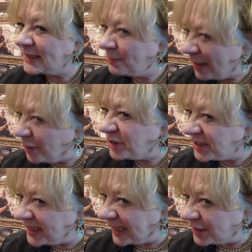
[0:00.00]
It's about
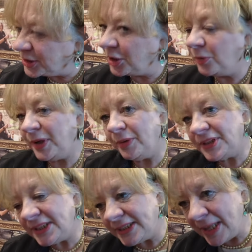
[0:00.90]
six. So we were
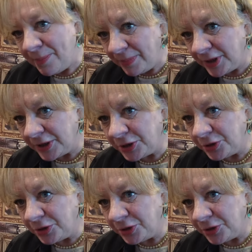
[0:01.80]
December